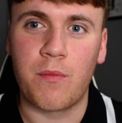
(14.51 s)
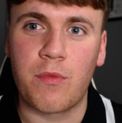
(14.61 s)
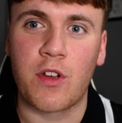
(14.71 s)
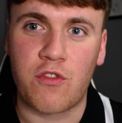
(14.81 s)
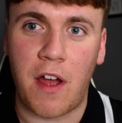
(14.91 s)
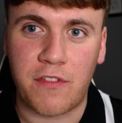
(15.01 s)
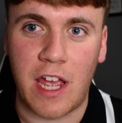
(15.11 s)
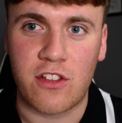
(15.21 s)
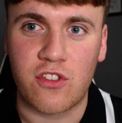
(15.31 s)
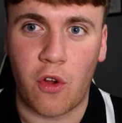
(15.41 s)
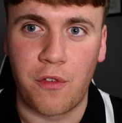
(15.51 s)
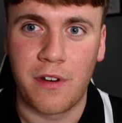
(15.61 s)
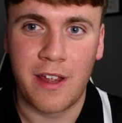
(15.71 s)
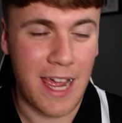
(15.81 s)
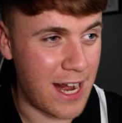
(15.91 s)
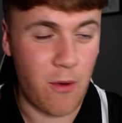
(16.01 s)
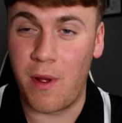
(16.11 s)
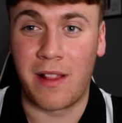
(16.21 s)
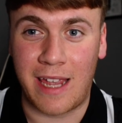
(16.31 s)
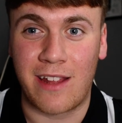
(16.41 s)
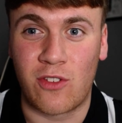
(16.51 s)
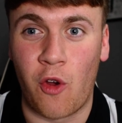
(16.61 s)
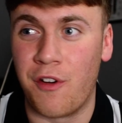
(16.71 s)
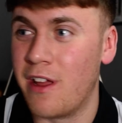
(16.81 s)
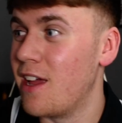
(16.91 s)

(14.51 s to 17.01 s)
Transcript: the graph gets done, and it will get done.